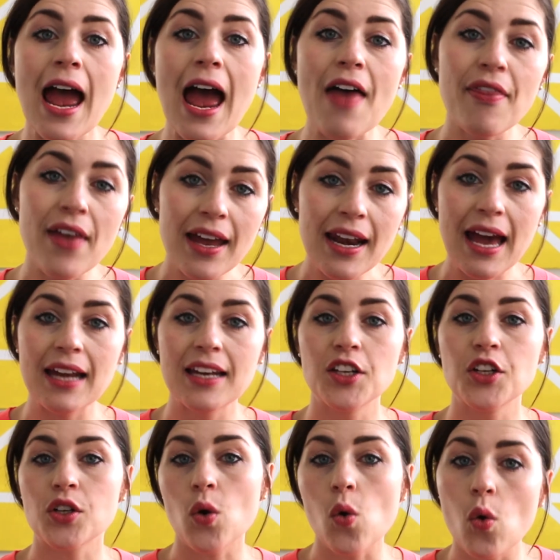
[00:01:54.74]
and then add in
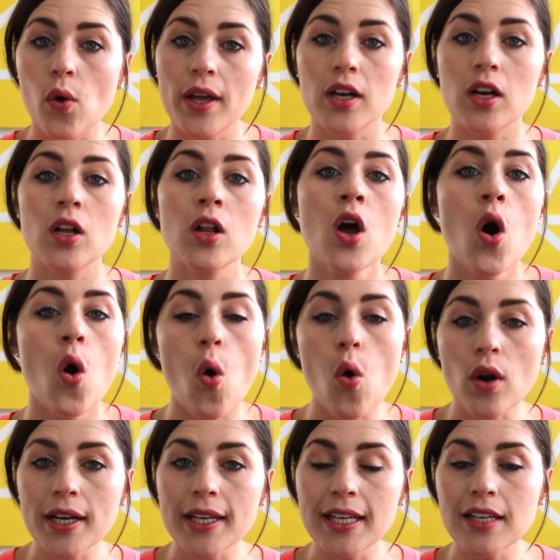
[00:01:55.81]
your oil
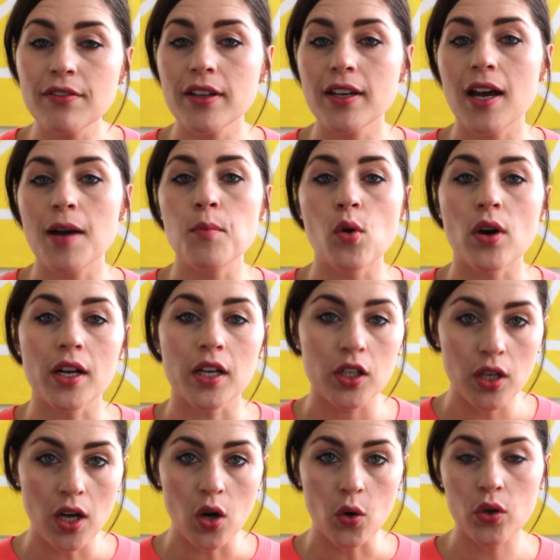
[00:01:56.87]
or even a more
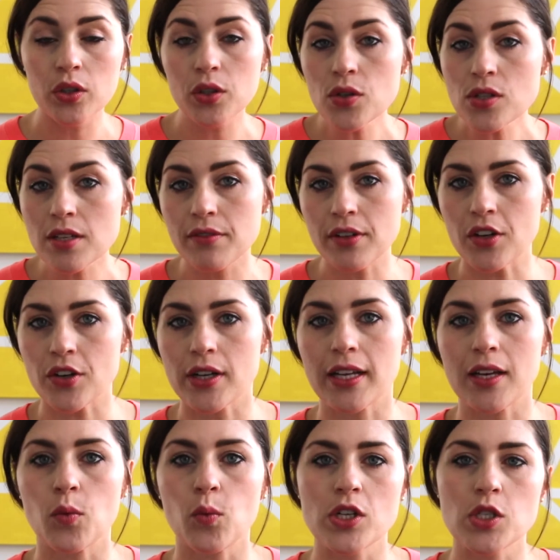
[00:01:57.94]
occlusive
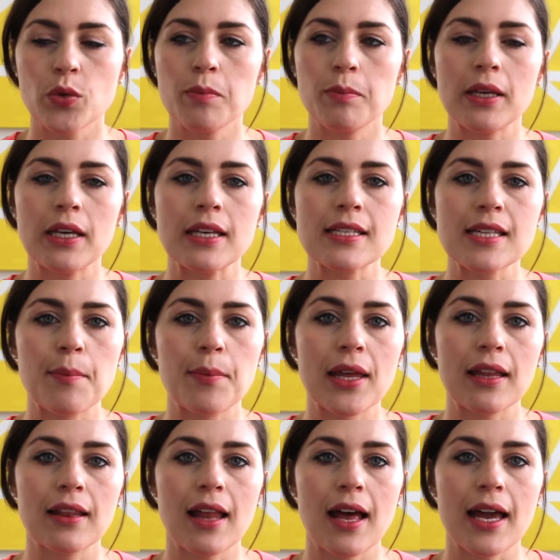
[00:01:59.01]
ingredient, which would be
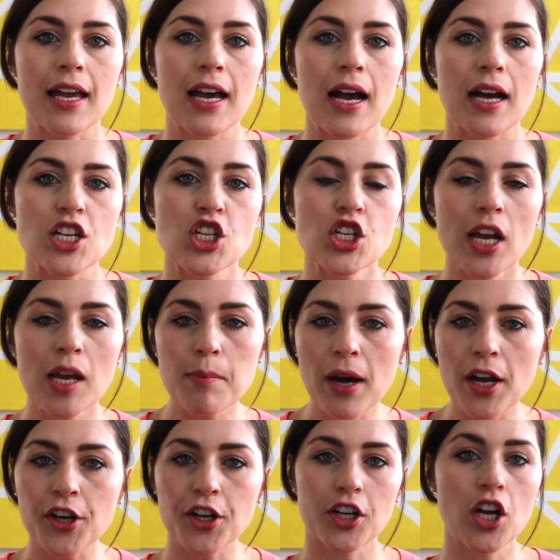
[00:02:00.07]
something like a shea
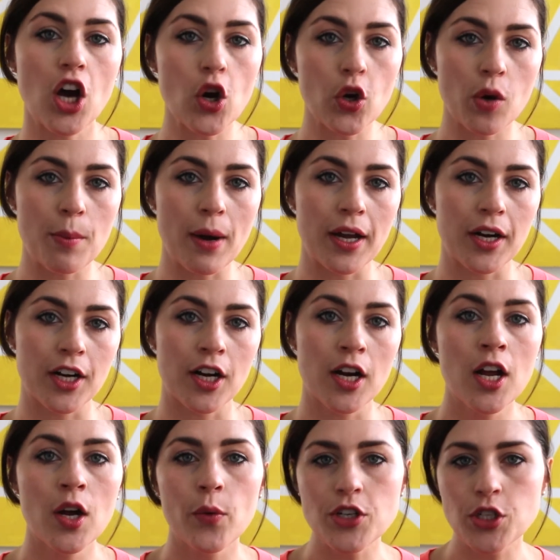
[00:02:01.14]
butter, cocoa butter,
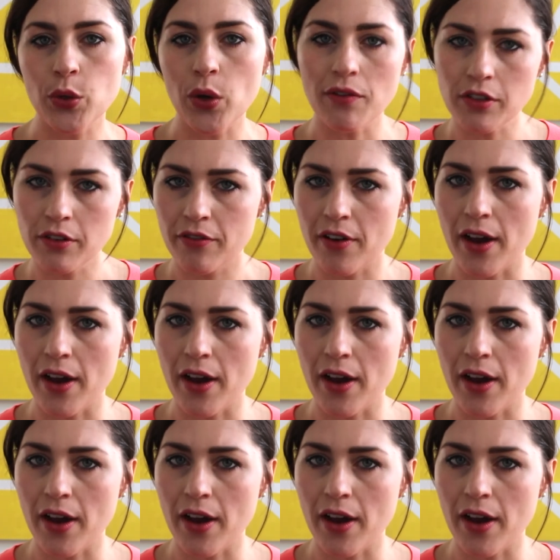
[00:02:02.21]
which you often